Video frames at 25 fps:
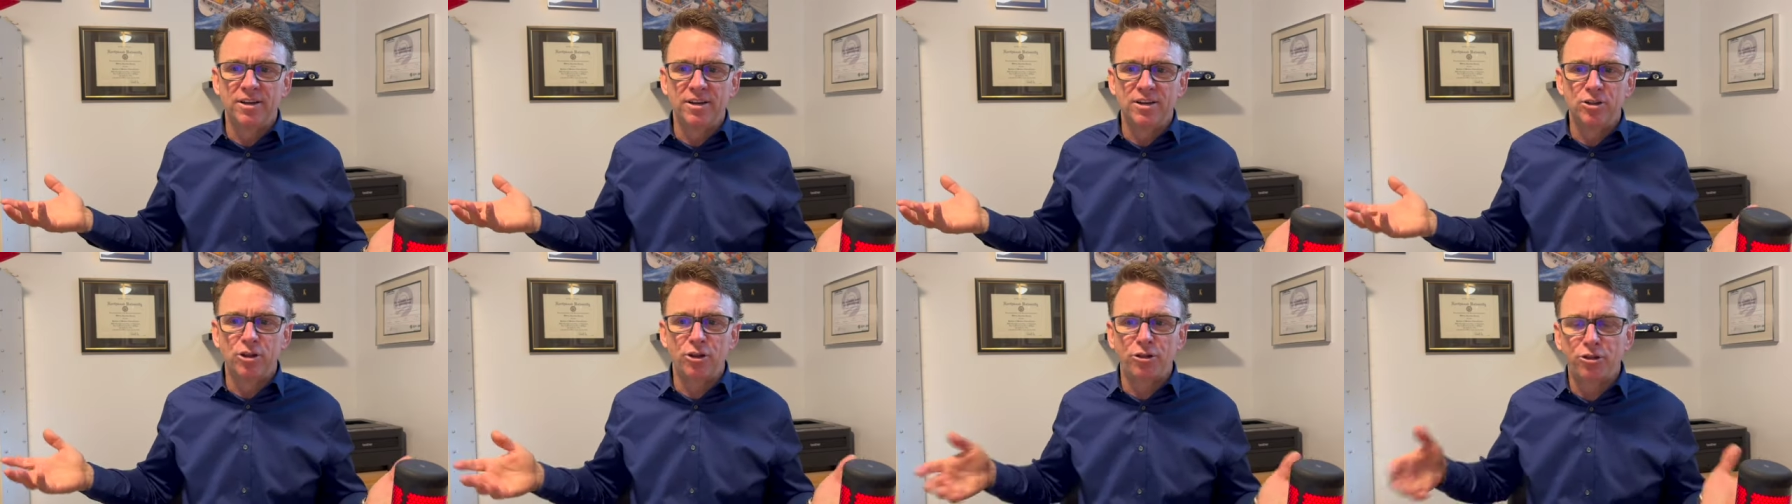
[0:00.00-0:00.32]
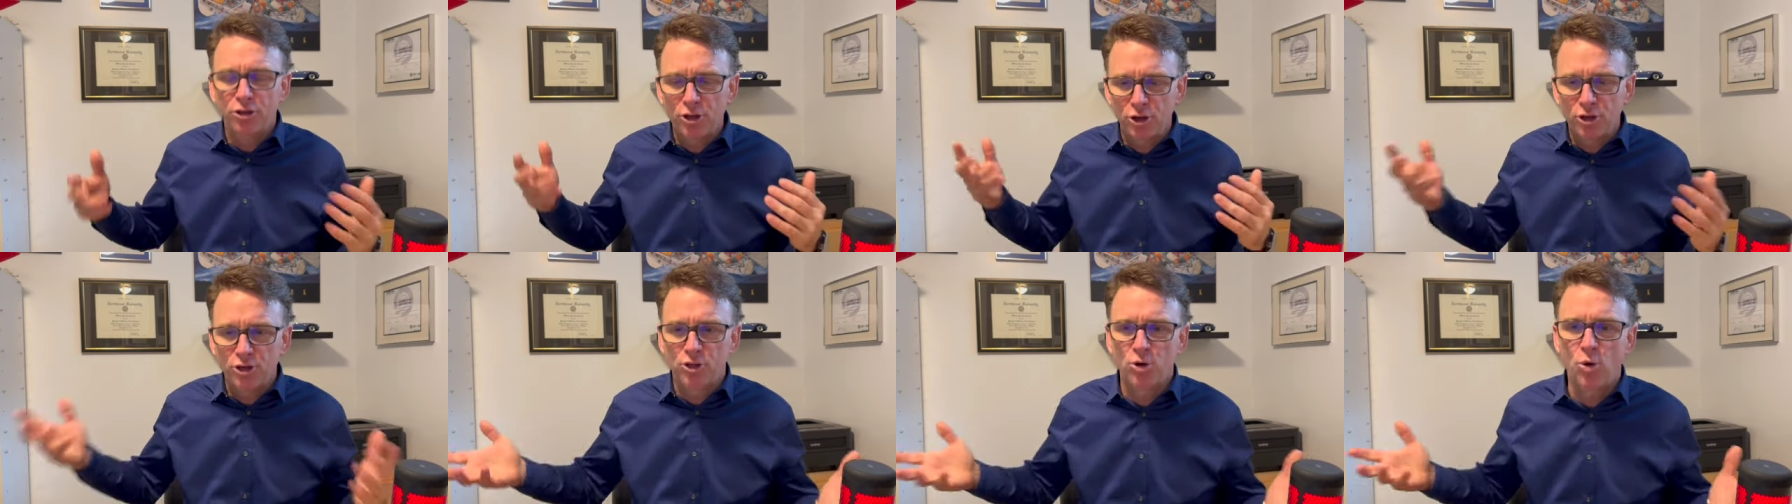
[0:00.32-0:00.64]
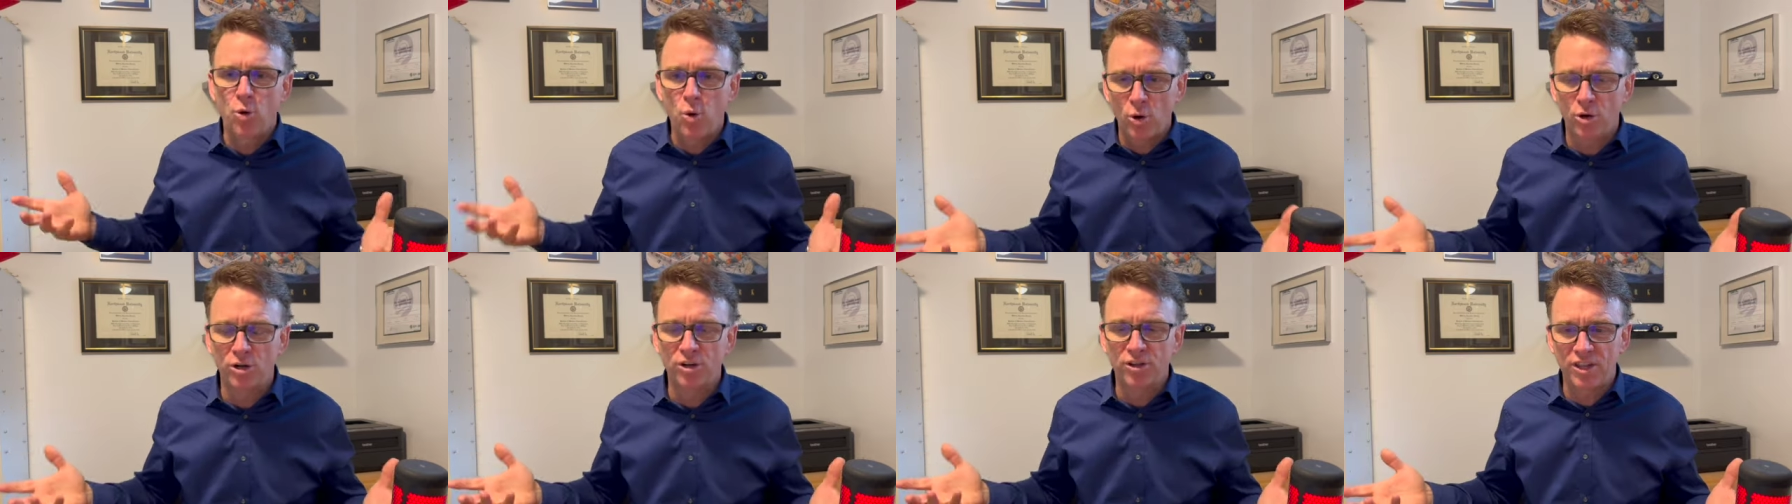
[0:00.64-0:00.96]
the third
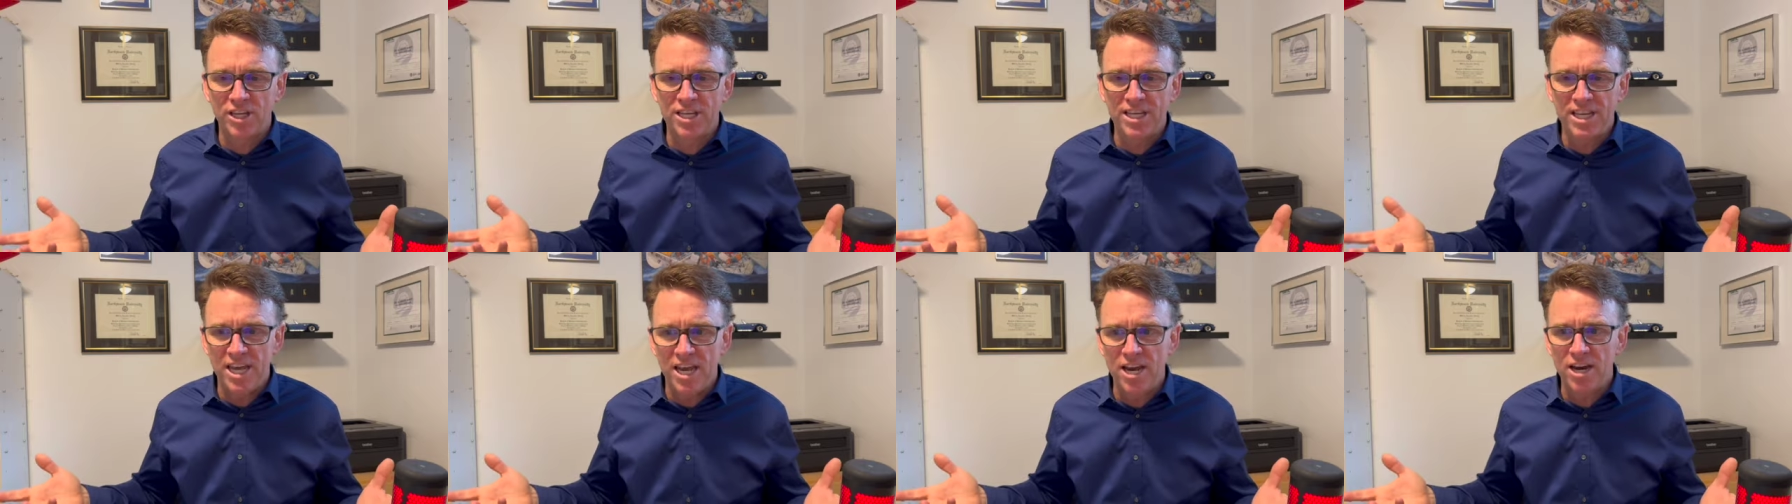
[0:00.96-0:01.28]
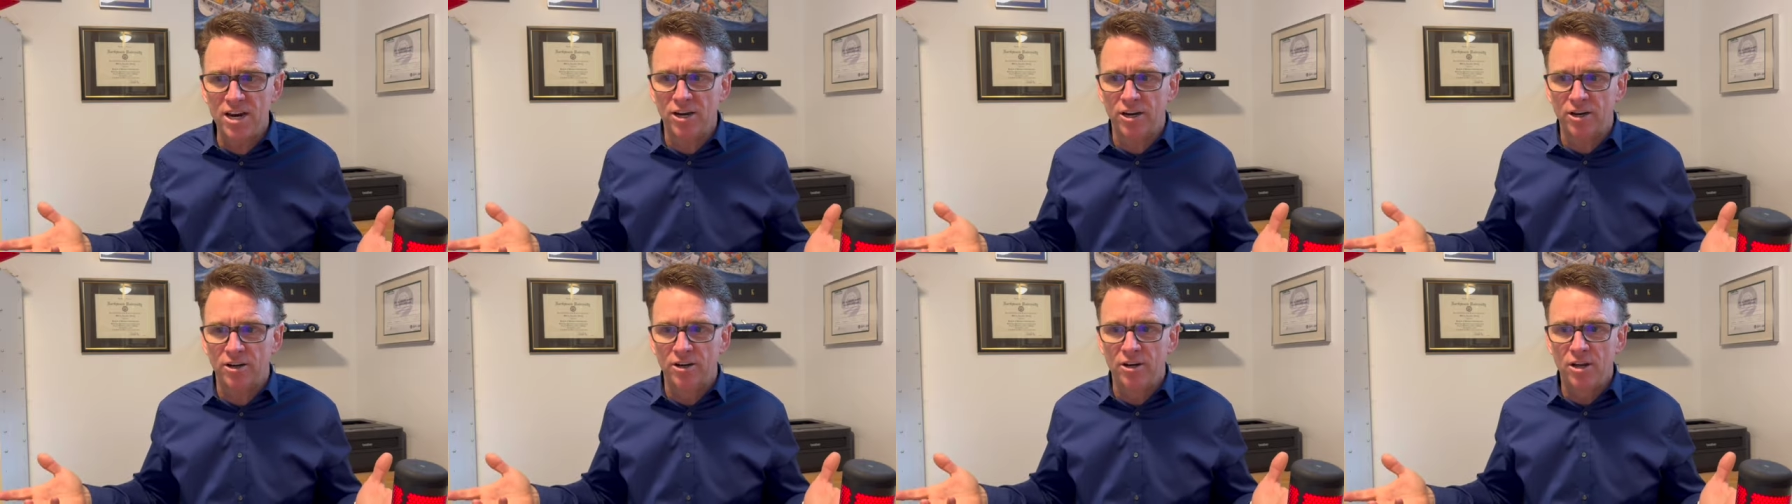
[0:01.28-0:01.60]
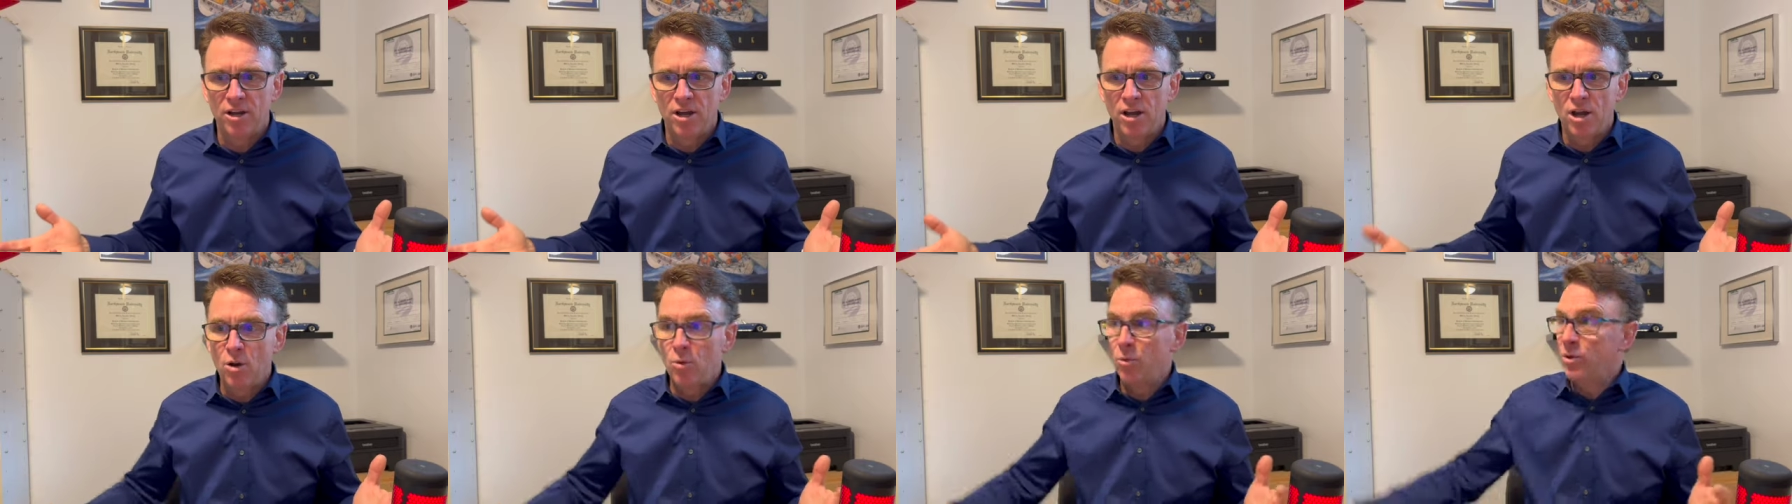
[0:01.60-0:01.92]
quarter of the year,
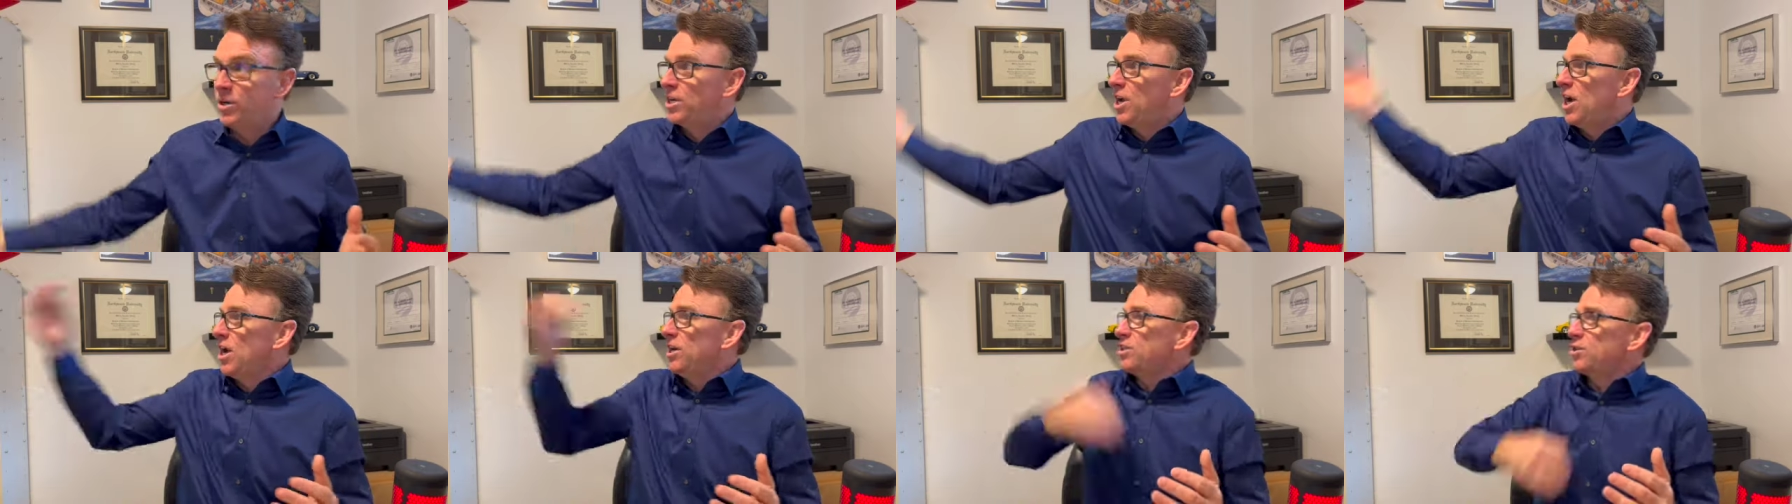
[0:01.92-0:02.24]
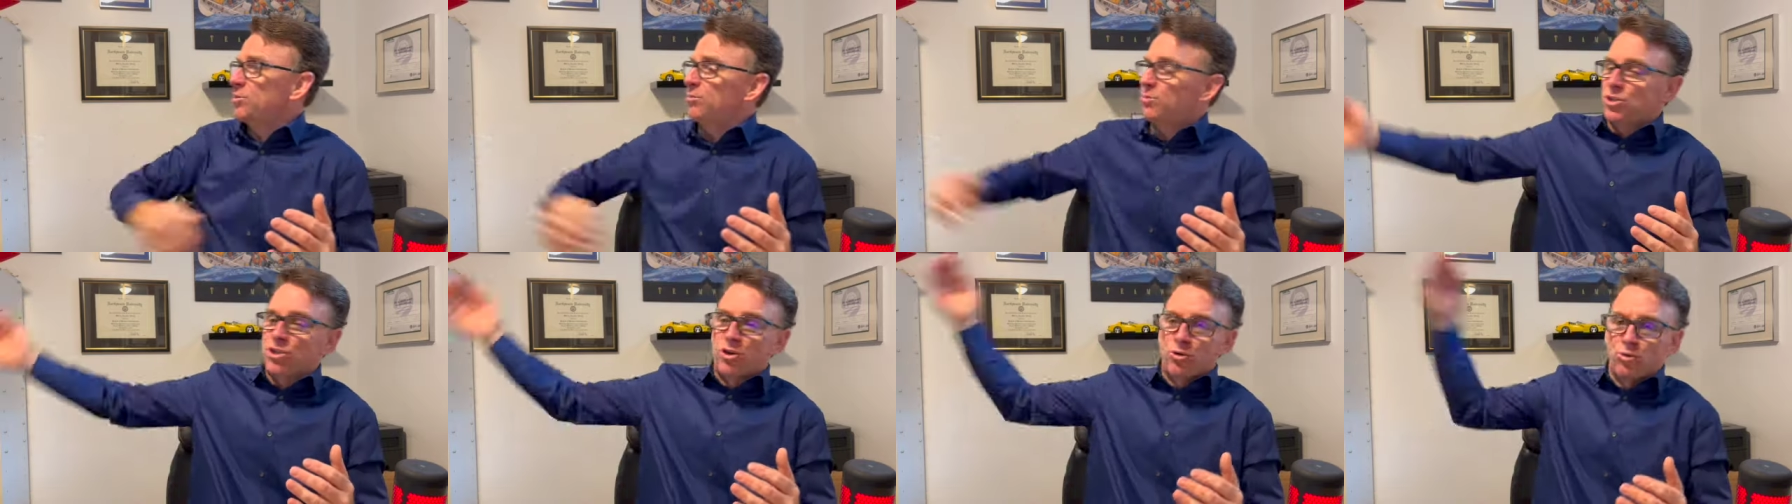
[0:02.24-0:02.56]
when customers